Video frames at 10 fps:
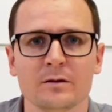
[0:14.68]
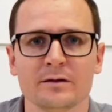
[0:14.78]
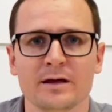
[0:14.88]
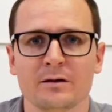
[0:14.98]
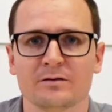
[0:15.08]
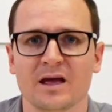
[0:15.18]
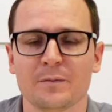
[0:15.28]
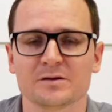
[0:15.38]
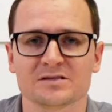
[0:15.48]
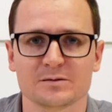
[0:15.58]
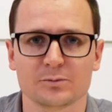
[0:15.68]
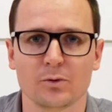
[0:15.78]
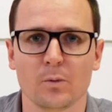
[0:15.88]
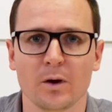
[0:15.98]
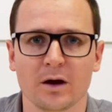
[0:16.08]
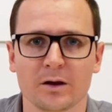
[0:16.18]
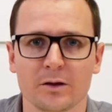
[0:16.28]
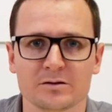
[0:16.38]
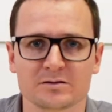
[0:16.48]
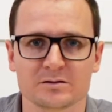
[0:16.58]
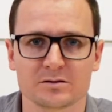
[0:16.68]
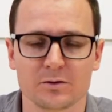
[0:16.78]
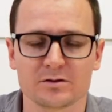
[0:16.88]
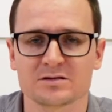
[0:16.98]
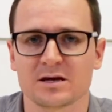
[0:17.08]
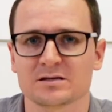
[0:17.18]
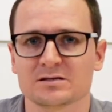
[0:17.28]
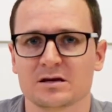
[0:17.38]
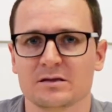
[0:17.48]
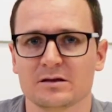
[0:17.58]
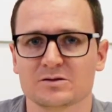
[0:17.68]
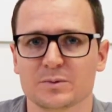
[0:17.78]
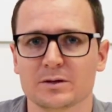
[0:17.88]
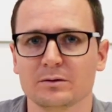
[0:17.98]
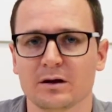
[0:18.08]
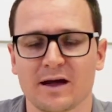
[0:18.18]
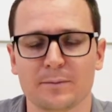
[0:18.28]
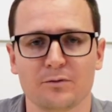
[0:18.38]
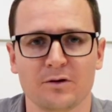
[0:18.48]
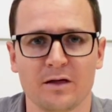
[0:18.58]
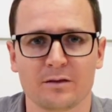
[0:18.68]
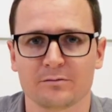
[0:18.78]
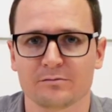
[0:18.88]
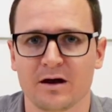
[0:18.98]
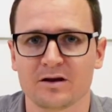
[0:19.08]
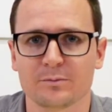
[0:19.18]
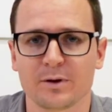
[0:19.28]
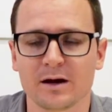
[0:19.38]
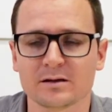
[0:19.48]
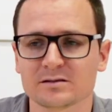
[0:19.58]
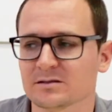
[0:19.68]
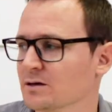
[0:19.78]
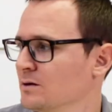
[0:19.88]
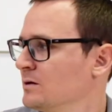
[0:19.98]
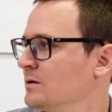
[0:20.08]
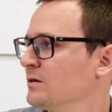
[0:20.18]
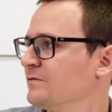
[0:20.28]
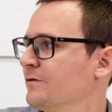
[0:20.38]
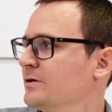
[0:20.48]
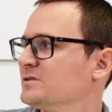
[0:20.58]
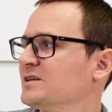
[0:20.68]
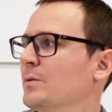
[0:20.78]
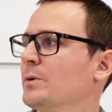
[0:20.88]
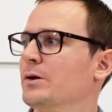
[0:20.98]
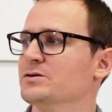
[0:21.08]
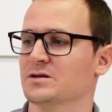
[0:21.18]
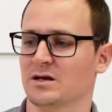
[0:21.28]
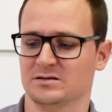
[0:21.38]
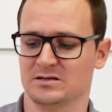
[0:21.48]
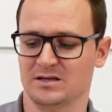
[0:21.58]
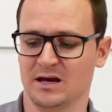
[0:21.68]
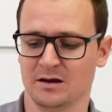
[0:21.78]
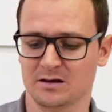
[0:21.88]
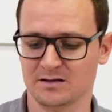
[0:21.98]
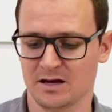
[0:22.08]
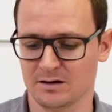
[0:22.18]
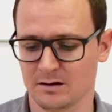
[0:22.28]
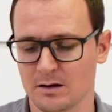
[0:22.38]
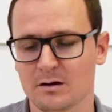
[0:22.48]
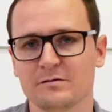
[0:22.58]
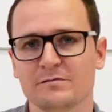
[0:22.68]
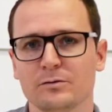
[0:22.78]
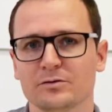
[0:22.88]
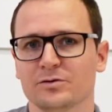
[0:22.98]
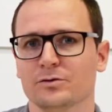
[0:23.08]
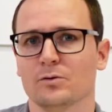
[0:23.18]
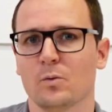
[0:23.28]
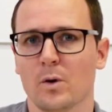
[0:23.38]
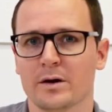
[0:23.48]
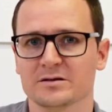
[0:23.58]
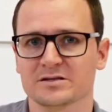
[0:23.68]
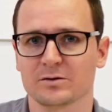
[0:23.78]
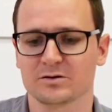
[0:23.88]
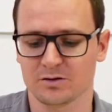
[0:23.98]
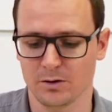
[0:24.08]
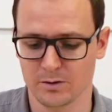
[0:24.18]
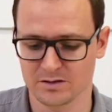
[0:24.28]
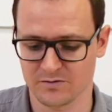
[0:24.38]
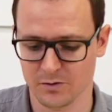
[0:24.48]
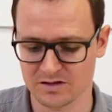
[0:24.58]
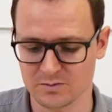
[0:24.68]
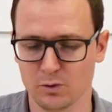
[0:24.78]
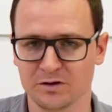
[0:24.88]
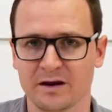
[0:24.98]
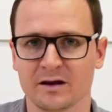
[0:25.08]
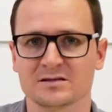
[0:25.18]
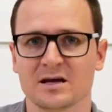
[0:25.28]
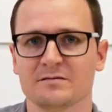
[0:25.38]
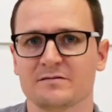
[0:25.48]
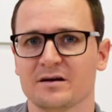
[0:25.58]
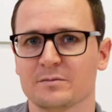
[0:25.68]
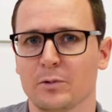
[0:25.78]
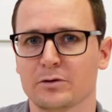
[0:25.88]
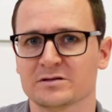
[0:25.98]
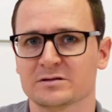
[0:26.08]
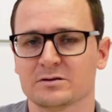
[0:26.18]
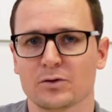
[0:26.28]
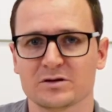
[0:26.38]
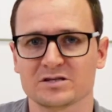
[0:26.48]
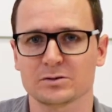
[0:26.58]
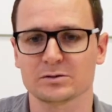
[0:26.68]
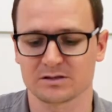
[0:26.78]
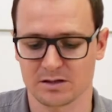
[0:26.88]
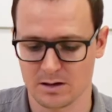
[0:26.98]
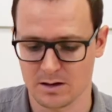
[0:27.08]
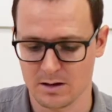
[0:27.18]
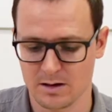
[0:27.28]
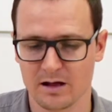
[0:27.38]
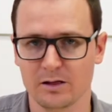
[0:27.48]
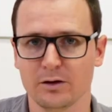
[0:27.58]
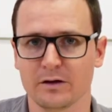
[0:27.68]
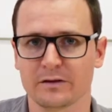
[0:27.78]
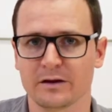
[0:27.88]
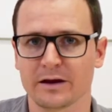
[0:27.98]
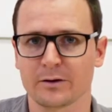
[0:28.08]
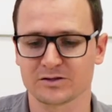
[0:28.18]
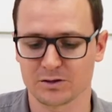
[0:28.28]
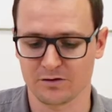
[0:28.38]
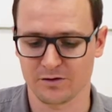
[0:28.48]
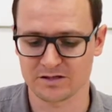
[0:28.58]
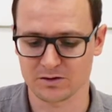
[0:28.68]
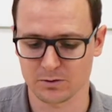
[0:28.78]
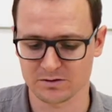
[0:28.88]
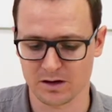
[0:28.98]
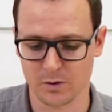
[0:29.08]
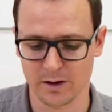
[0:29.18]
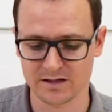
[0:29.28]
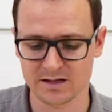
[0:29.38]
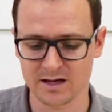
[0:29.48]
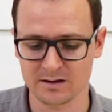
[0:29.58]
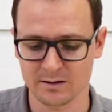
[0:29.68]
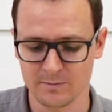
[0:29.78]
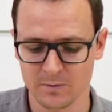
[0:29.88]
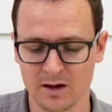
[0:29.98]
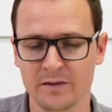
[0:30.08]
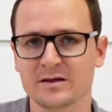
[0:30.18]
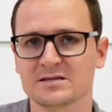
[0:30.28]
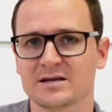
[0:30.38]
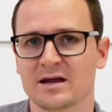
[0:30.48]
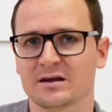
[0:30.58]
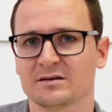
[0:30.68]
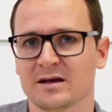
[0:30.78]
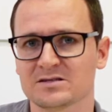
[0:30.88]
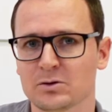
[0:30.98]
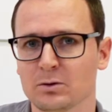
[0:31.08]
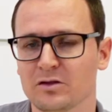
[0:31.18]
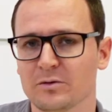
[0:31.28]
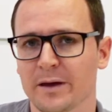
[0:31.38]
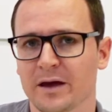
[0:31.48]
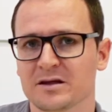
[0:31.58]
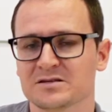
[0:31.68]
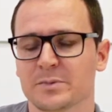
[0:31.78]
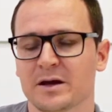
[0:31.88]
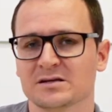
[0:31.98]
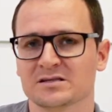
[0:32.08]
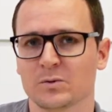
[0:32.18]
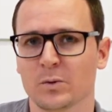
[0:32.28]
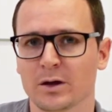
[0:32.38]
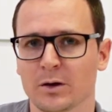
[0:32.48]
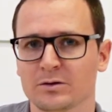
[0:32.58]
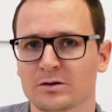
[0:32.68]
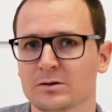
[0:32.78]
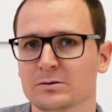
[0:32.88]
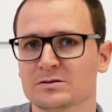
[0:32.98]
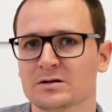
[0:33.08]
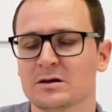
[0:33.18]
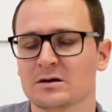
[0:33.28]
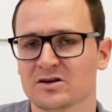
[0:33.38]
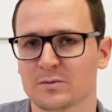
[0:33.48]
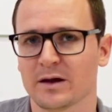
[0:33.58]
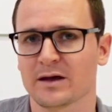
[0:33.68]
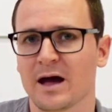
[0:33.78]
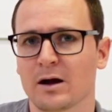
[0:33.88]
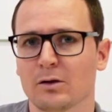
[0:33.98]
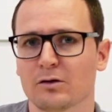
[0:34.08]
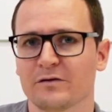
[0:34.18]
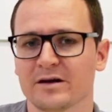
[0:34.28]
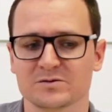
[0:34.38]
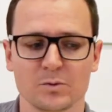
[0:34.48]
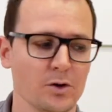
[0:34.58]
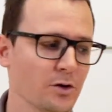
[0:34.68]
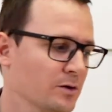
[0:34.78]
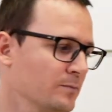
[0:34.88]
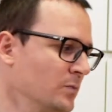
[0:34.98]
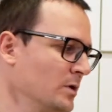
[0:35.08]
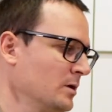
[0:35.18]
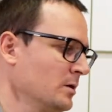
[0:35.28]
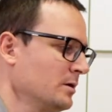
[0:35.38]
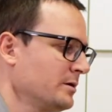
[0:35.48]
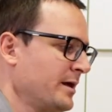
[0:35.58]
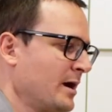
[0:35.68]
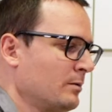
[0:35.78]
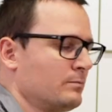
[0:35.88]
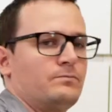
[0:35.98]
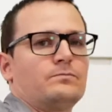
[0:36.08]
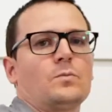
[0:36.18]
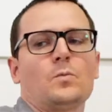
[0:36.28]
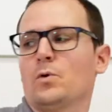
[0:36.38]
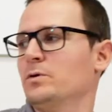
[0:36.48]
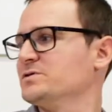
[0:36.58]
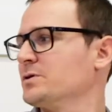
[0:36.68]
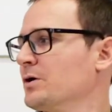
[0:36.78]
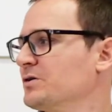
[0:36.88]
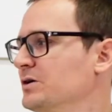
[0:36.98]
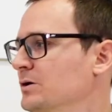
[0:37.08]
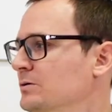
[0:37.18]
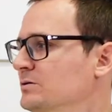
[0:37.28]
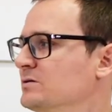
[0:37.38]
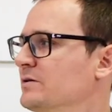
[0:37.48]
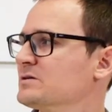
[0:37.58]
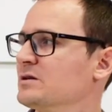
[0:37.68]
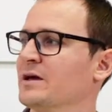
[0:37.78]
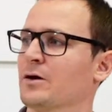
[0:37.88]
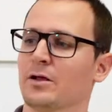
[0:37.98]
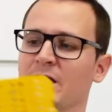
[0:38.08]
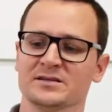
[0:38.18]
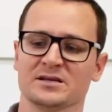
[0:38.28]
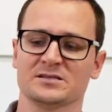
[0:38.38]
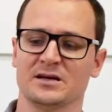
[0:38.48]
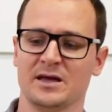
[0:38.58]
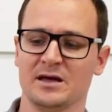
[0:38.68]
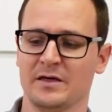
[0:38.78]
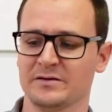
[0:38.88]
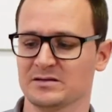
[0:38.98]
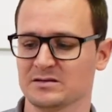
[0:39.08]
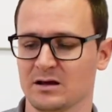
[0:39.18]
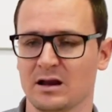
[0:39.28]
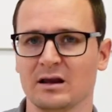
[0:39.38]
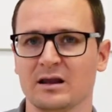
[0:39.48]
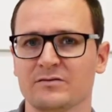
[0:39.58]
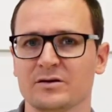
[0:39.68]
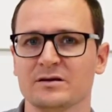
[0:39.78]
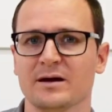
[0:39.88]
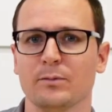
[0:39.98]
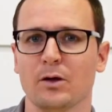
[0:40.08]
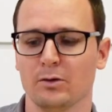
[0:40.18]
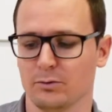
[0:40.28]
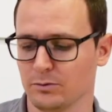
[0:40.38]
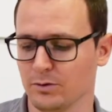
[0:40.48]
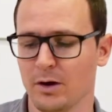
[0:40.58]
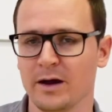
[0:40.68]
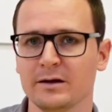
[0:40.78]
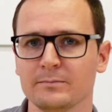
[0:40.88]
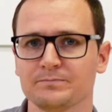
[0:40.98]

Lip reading: Now, to keep it simple, we're going to use two sets in this build and a couple of other random parts. The first set we're using is this Technic Set 42102. It's a very small Technic set found in most toy stores, including the Lego certified stores in Queensland. And this set contains all the mechanism pieces that we're going to use to make our clock face work. Now, we're also going to use this Lego Classic set here. Now this is 11009